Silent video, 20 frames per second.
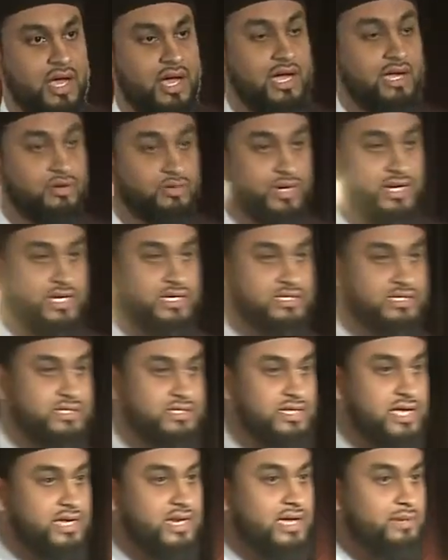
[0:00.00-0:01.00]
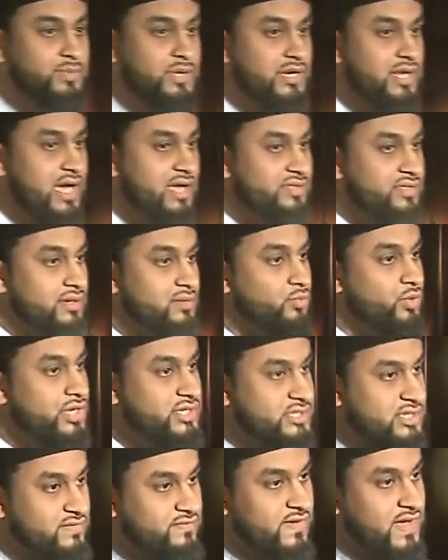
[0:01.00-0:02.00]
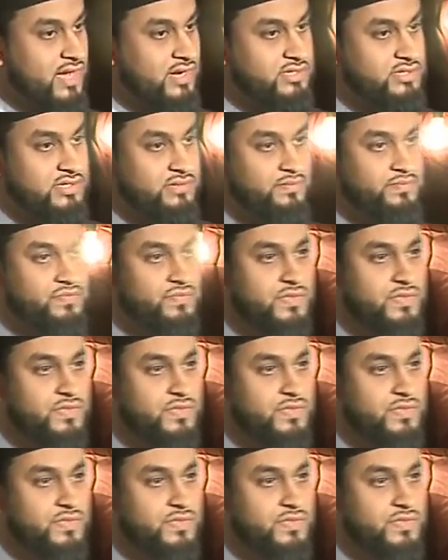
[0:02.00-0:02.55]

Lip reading: agrees that Ibn al-Haytham was in fact